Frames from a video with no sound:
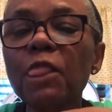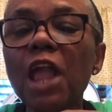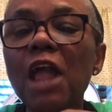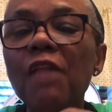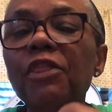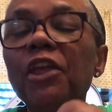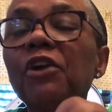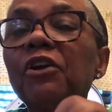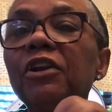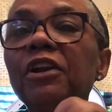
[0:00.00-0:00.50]

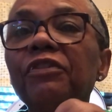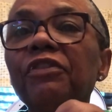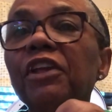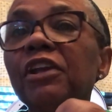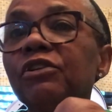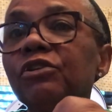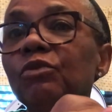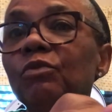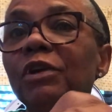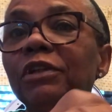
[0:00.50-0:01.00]
they're going to
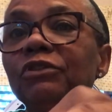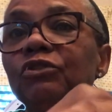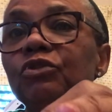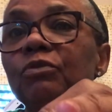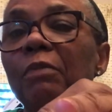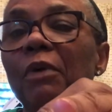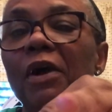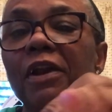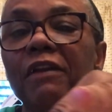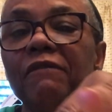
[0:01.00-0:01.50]
think you
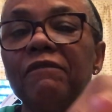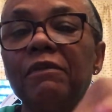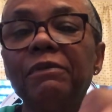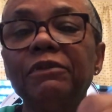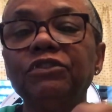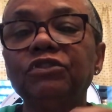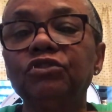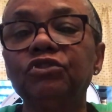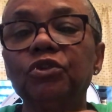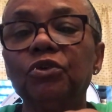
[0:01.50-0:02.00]
bought it from the
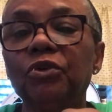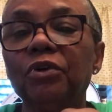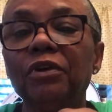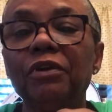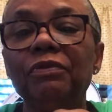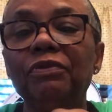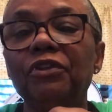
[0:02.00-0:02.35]
store.